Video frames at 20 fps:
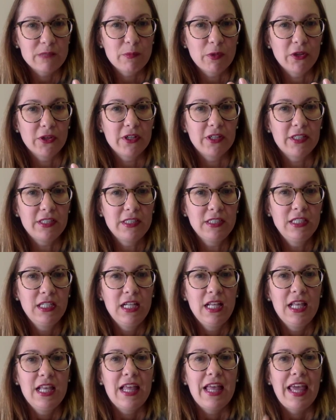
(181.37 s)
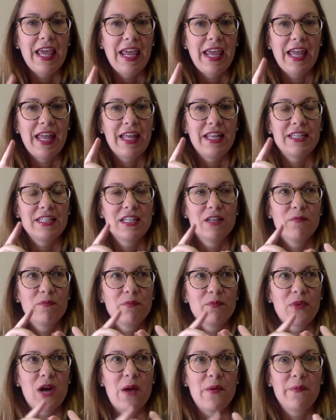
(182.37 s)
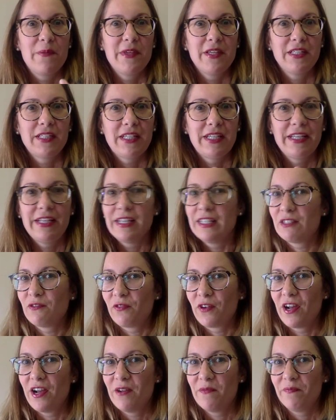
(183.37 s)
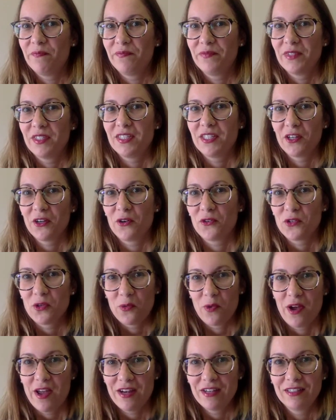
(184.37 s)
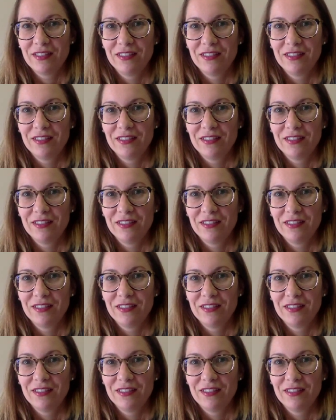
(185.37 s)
plural, and probability is from 0 to 1.